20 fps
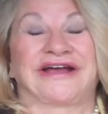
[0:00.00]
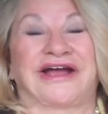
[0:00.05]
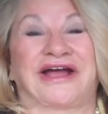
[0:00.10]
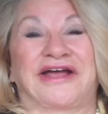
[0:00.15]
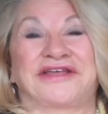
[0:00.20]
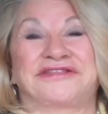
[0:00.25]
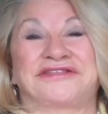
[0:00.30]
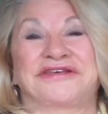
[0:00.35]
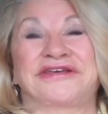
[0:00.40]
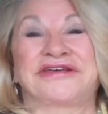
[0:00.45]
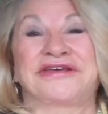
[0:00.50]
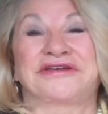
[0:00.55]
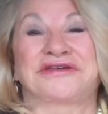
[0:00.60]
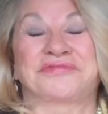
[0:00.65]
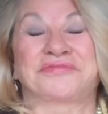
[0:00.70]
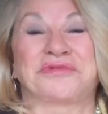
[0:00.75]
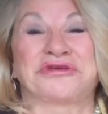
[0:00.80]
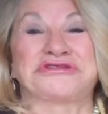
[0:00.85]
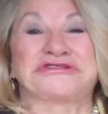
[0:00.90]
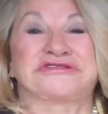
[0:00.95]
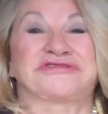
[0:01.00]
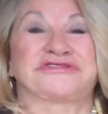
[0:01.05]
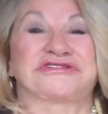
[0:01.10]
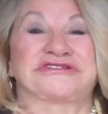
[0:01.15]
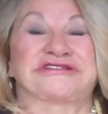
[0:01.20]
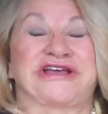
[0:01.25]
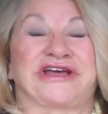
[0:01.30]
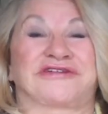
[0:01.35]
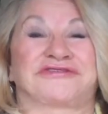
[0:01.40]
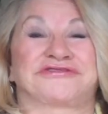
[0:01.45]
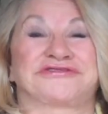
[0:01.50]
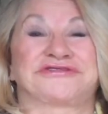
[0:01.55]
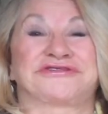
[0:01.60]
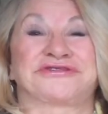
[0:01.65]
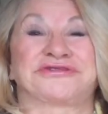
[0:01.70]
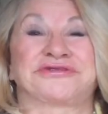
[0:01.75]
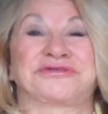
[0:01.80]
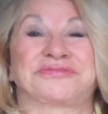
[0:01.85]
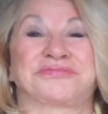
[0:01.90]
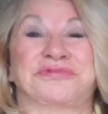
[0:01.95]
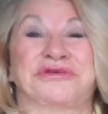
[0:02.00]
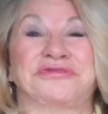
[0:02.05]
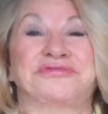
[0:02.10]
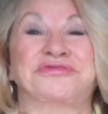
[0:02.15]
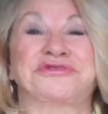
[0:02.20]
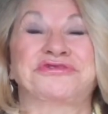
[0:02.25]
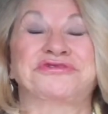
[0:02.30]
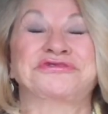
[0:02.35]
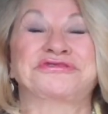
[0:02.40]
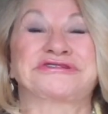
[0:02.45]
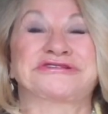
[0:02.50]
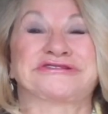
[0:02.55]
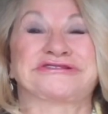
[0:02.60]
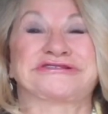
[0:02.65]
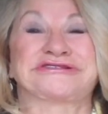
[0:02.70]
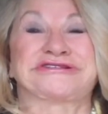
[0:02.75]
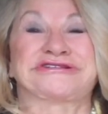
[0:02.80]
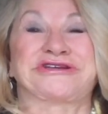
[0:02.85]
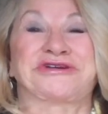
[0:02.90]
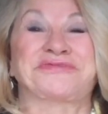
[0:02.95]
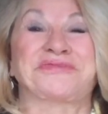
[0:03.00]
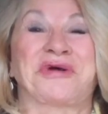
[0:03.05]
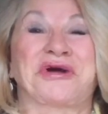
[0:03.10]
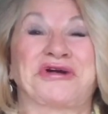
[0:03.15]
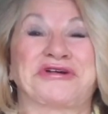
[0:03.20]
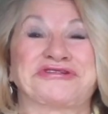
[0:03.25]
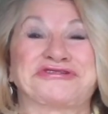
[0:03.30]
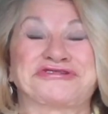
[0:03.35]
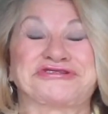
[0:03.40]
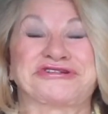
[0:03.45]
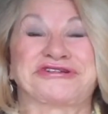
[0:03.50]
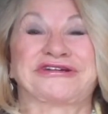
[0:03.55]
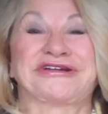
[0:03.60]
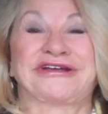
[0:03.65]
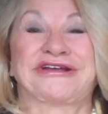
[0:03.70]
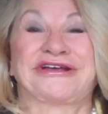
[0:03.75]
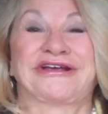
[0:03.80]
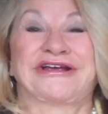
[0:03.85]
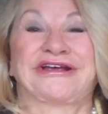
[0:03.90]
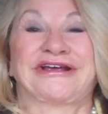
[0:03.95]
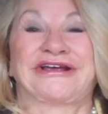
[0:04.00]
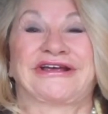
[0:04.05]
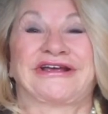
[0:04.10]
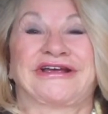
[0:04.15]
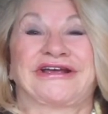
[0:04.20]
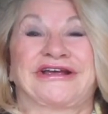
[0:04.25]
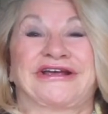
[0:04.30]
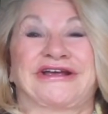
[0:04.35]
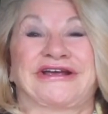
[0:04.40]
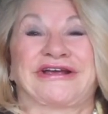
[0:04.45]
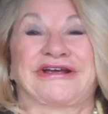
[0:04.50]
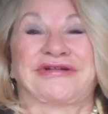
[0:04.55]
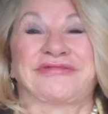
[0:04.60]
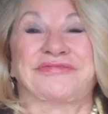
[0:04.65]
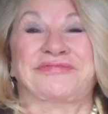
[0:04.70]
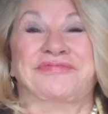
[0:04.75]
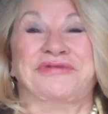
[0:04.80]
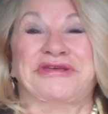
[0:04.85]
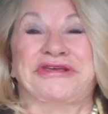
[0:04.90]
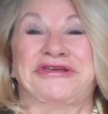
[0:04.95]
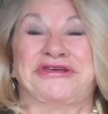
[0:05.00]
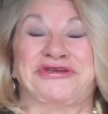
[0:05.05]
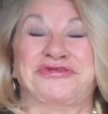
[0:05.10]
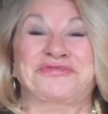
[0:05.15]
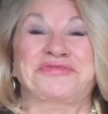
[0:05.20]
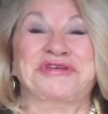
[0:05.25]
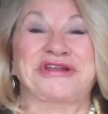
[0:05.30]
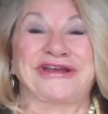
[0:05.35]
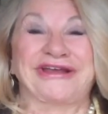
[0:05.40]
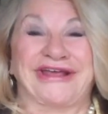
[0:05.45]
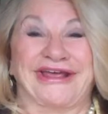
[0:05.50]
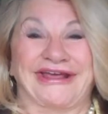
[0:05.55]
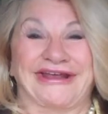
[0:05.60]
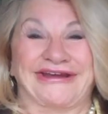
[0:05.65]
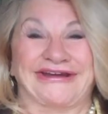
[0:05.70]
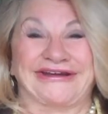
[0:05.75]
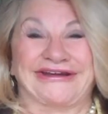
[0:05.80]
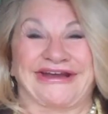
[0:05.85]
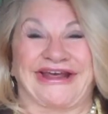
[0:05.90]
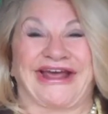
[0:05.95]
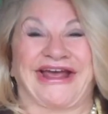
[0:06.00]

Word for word: I think most of us have to be wounded so much and be humiliated